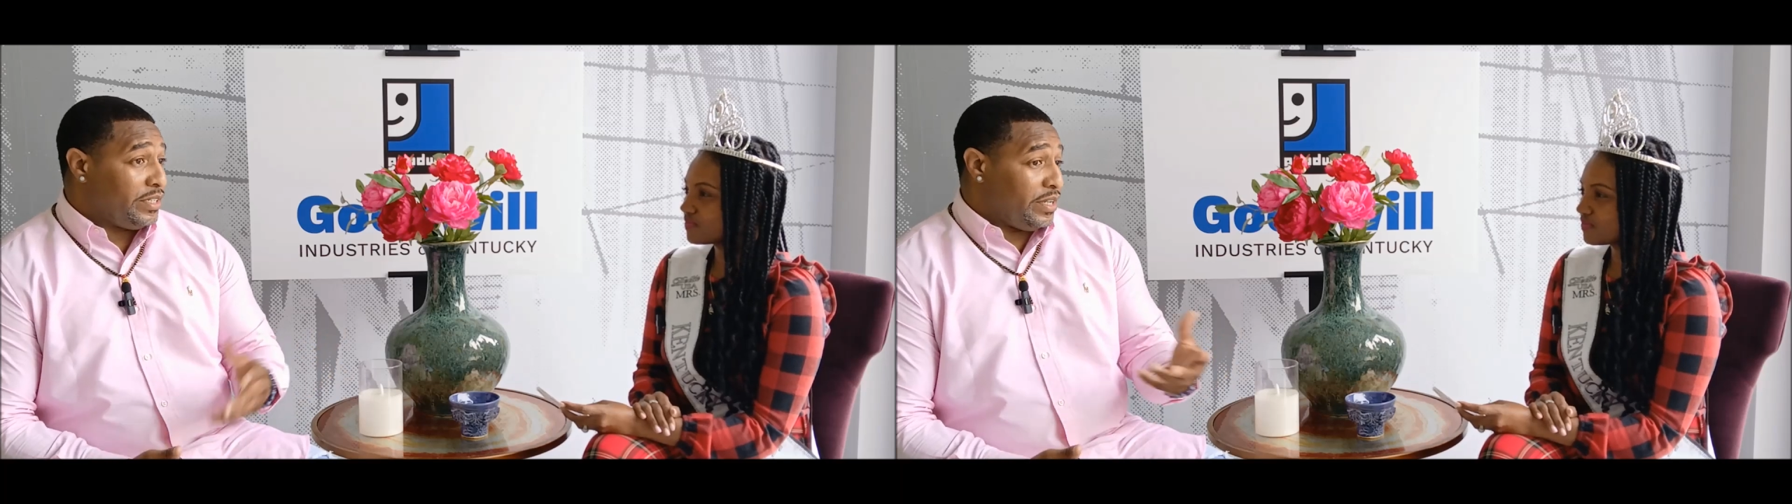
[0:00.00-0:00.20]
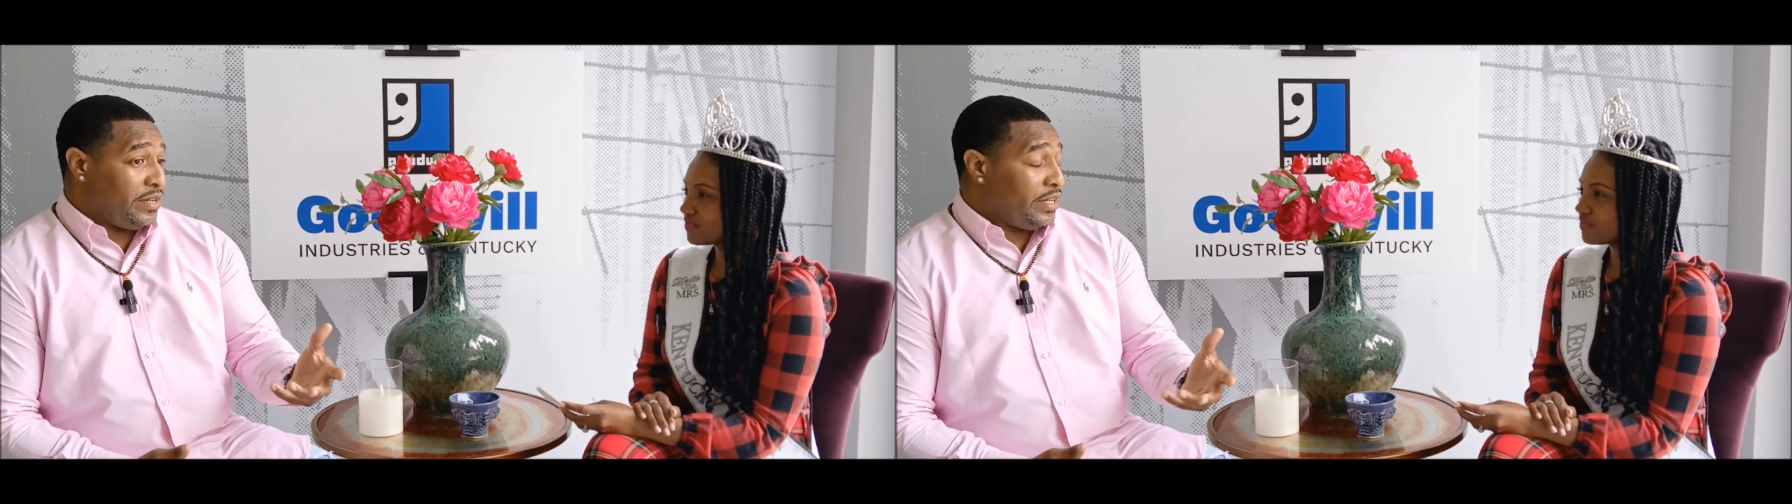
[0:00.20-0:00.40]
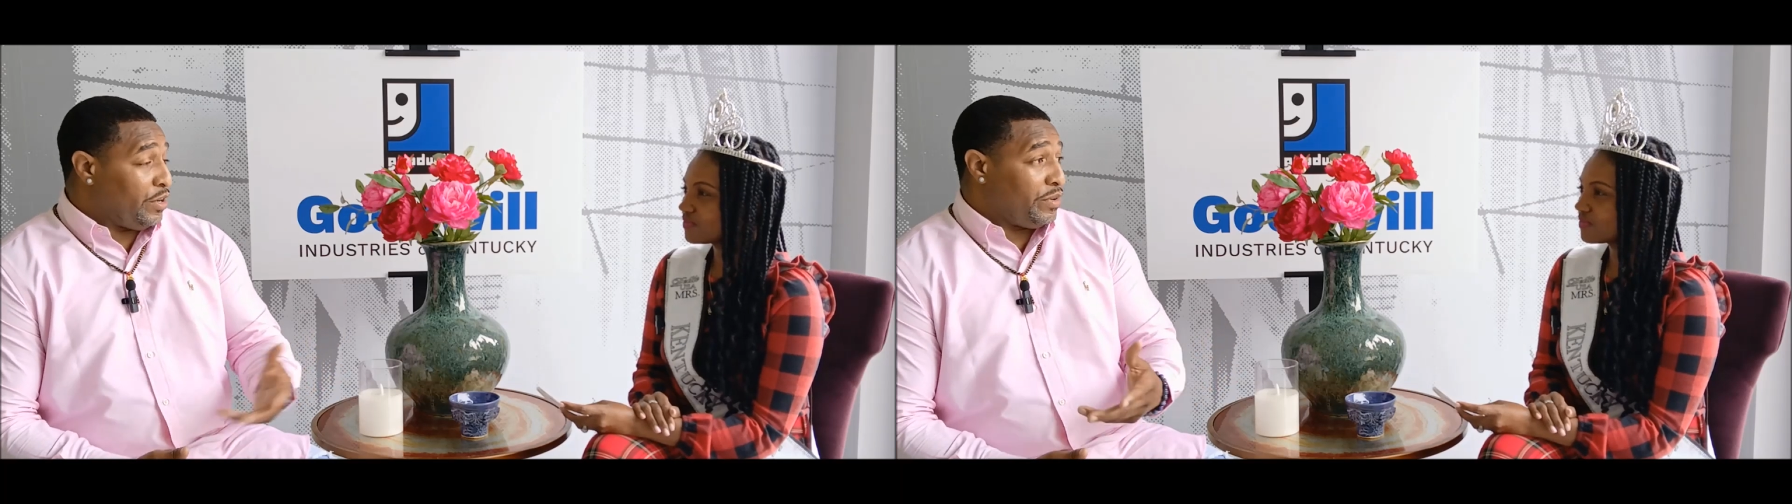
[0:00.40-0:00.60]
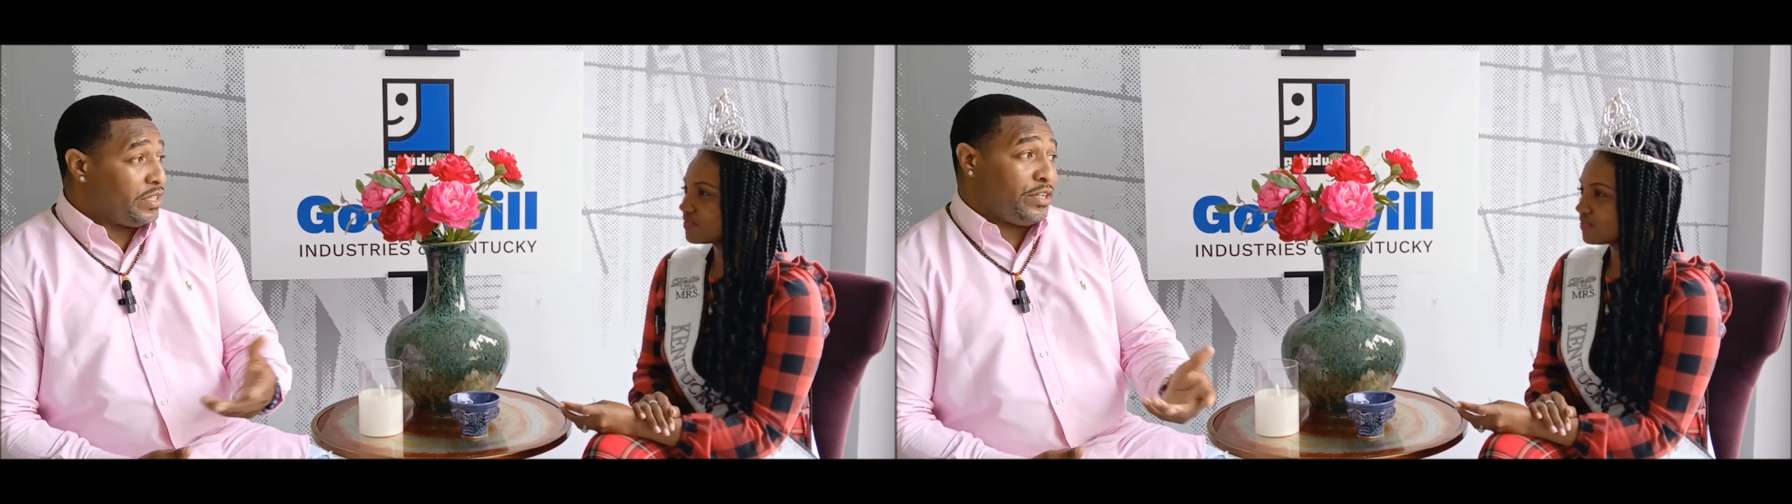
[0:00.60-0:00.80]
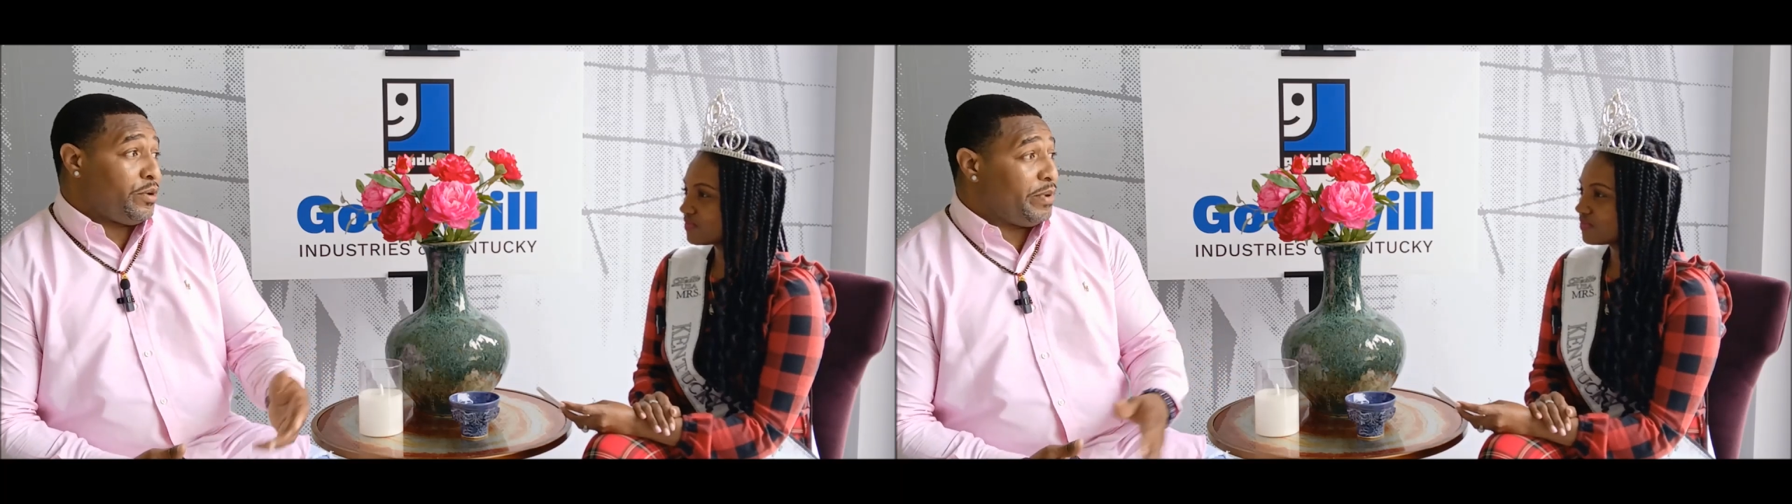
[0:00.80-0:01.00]
and the
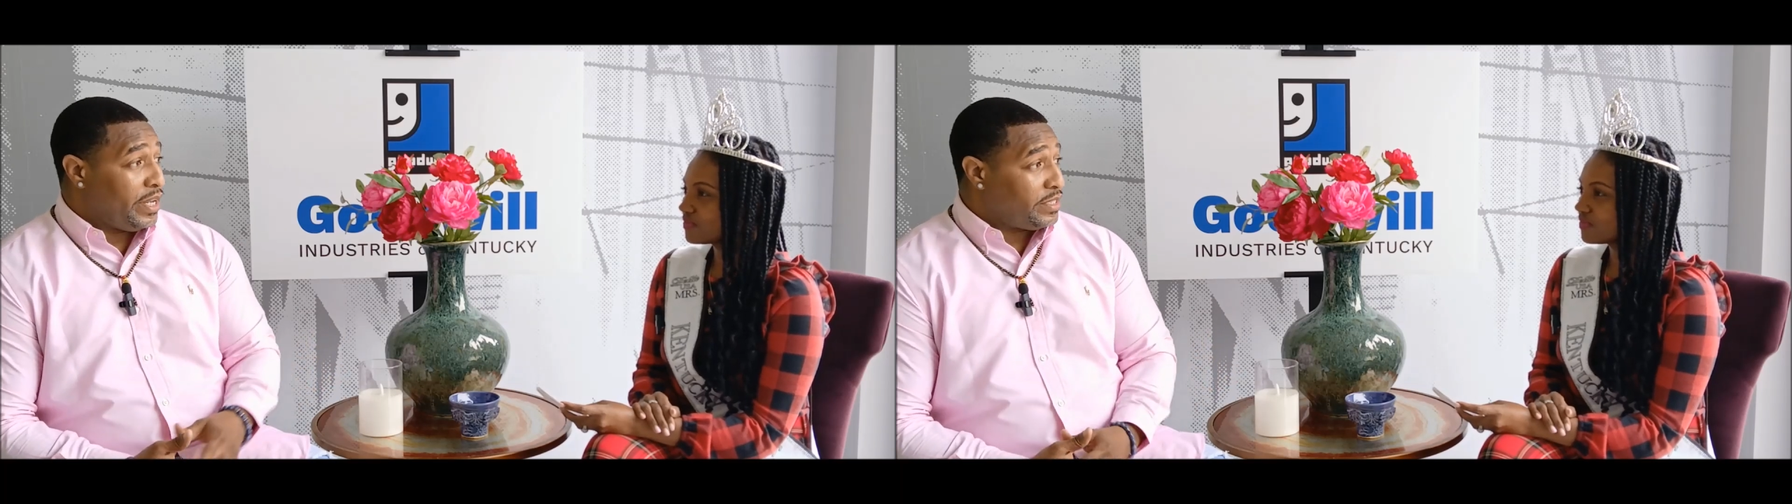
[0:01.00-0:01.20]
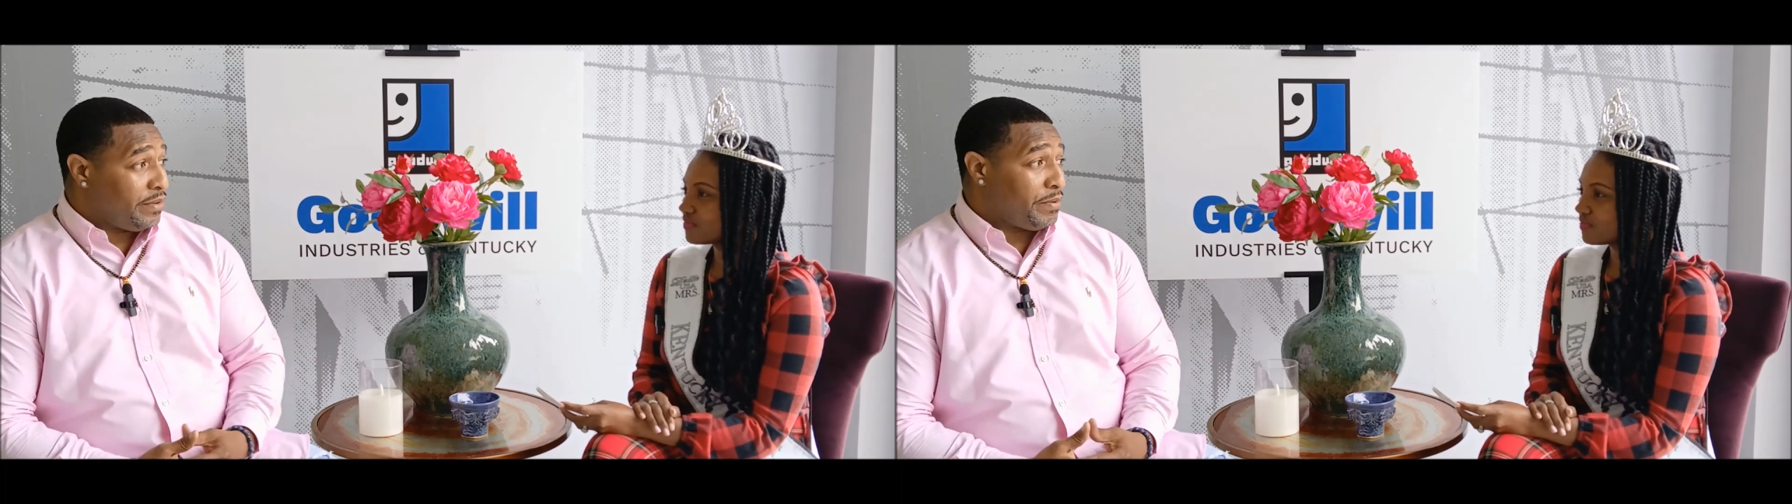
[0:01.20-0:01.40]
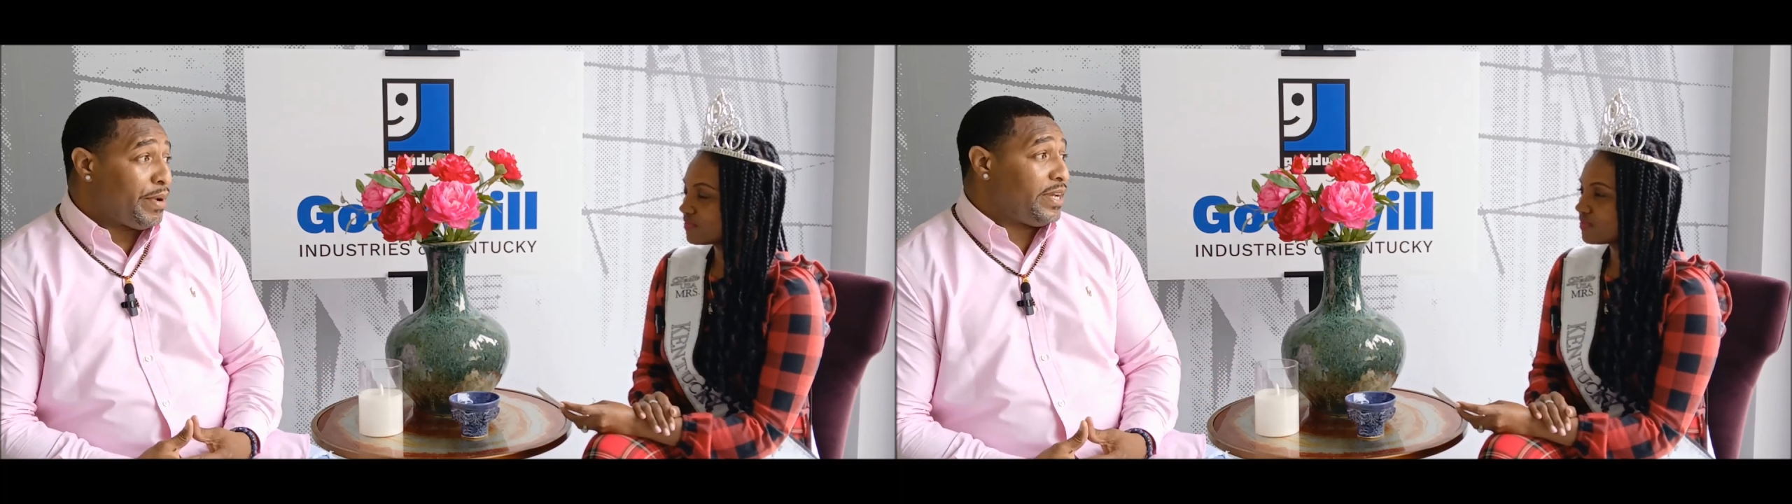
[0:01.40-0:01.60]
only determination of a